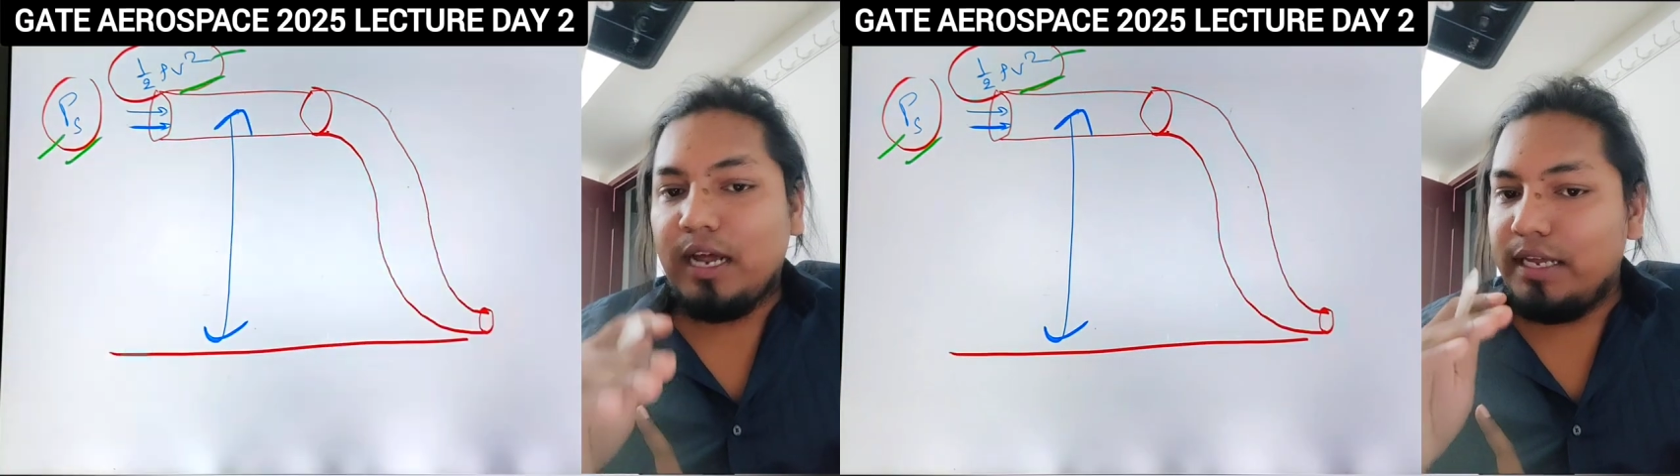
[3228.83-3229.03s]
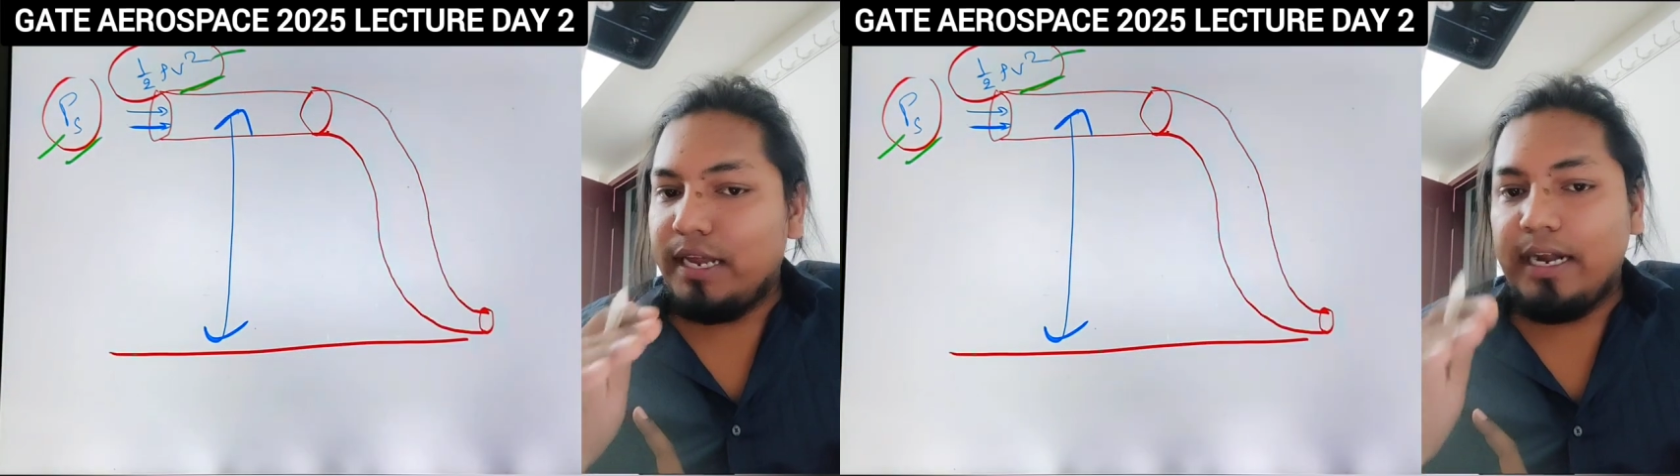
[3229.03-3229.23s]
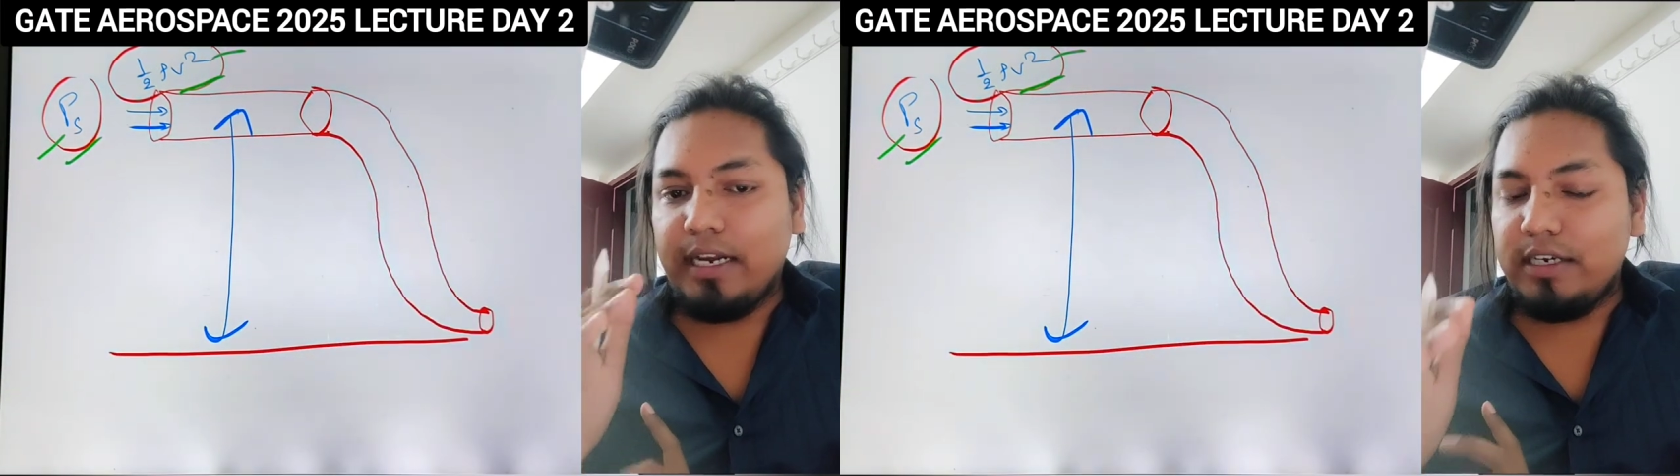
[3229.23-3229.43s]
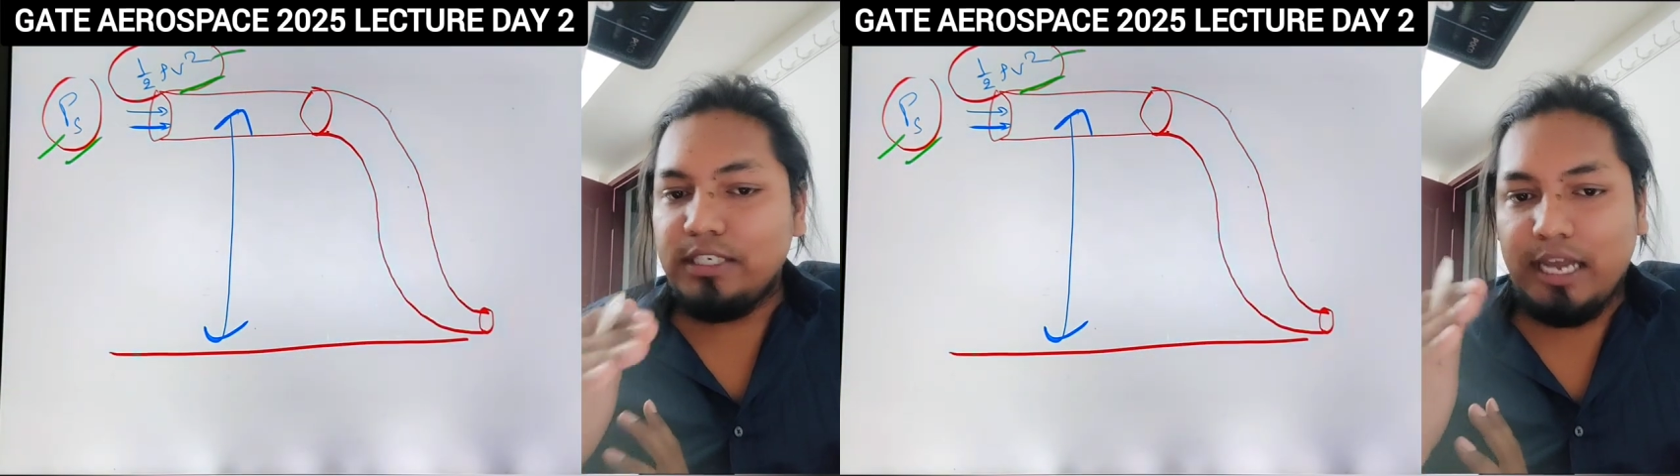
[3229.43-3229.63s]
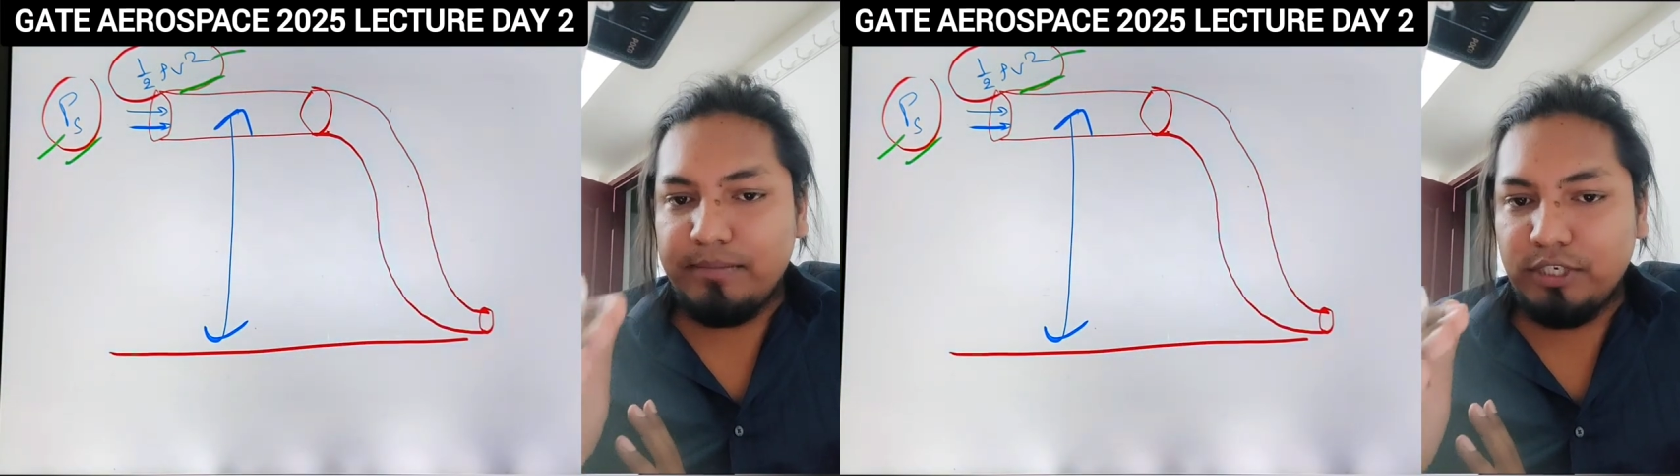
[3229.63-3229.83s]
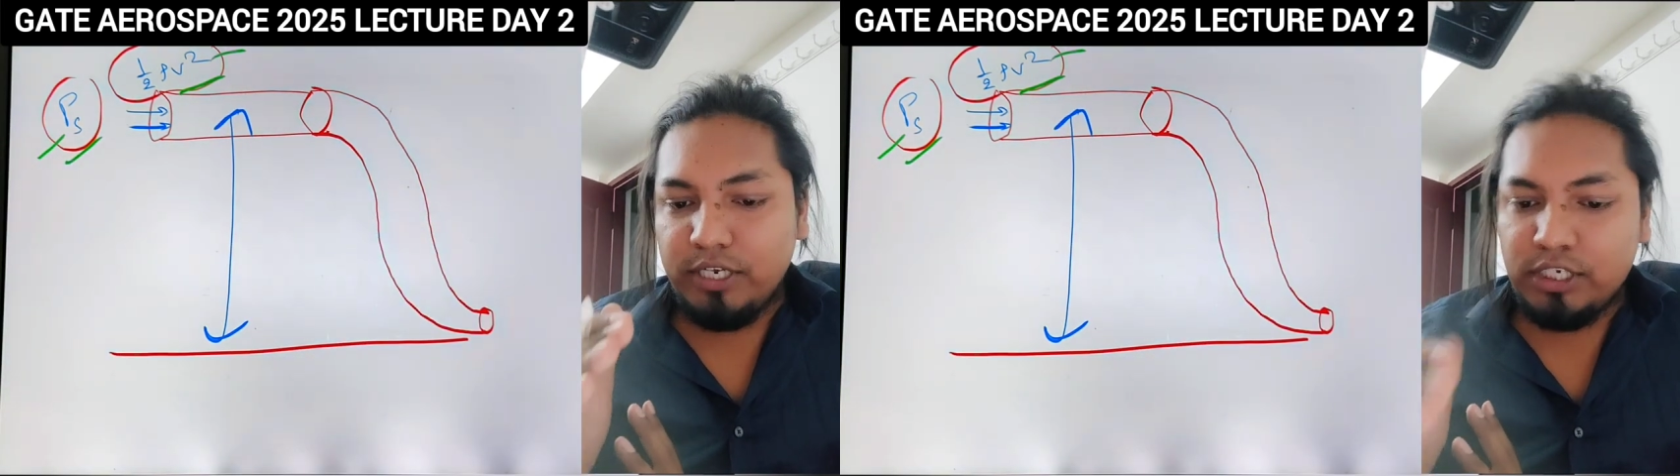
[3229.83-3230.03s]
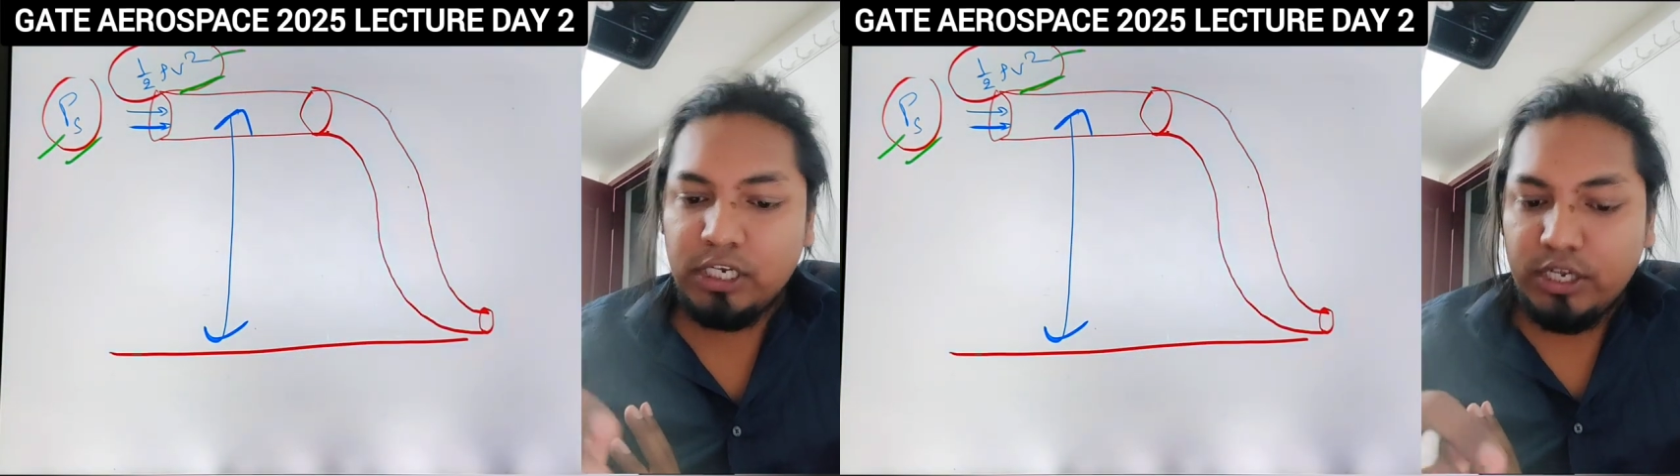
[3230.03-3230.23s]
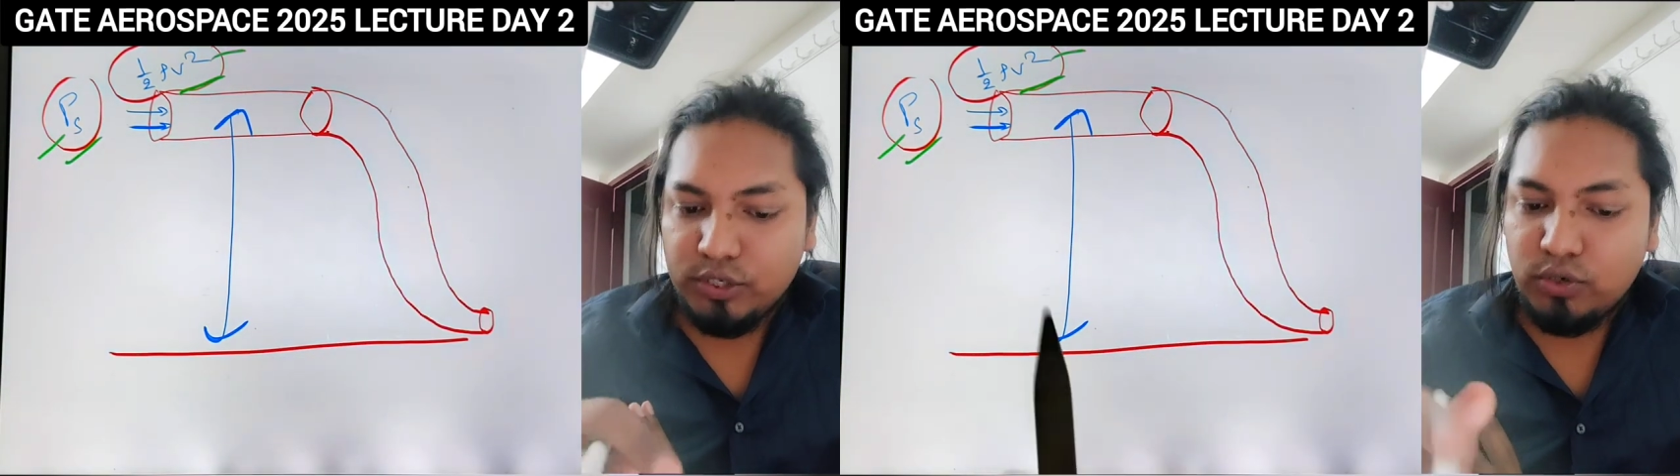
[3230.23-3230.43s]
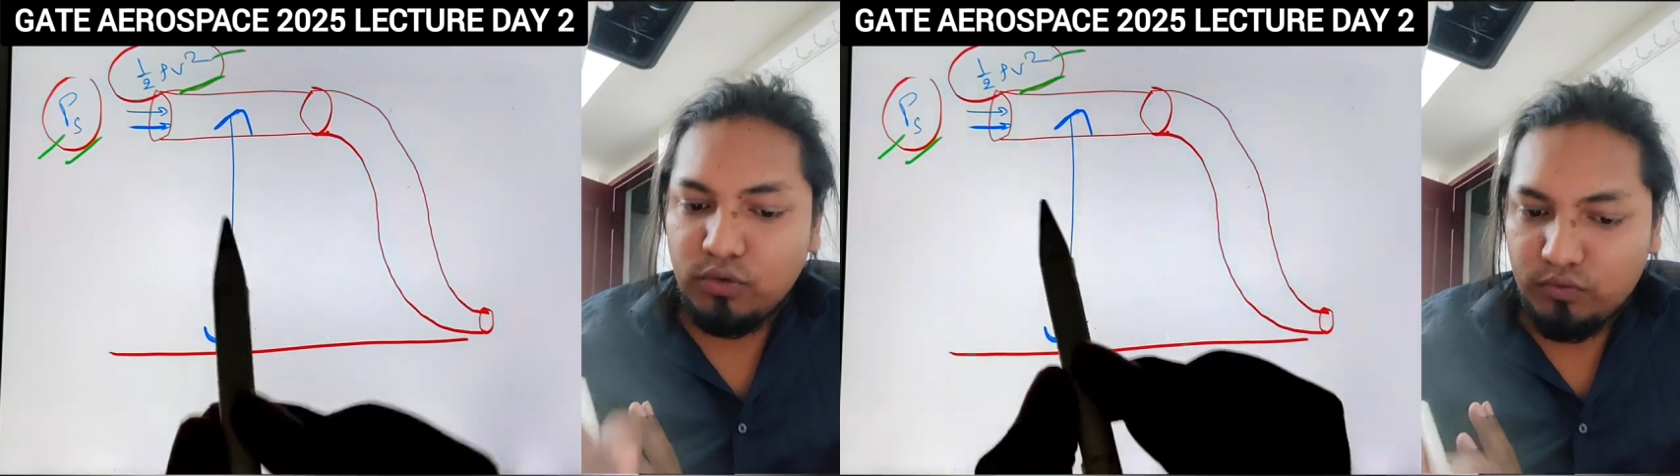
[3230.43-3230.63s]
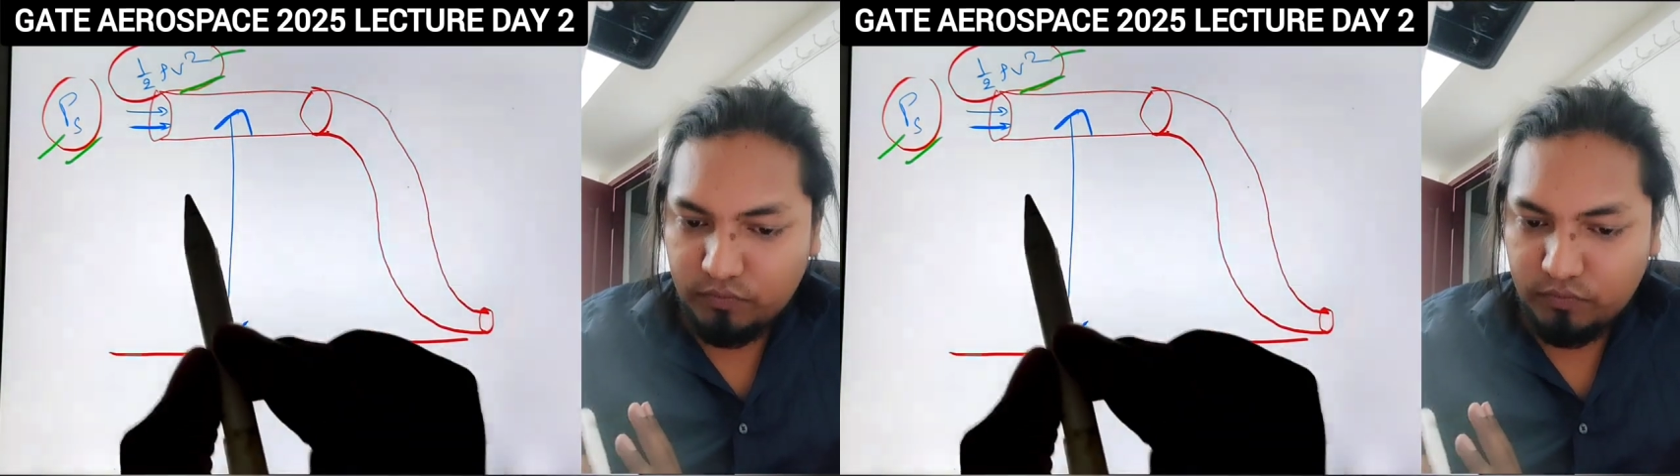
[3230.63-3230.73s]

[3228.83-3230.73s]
had energy MGH. So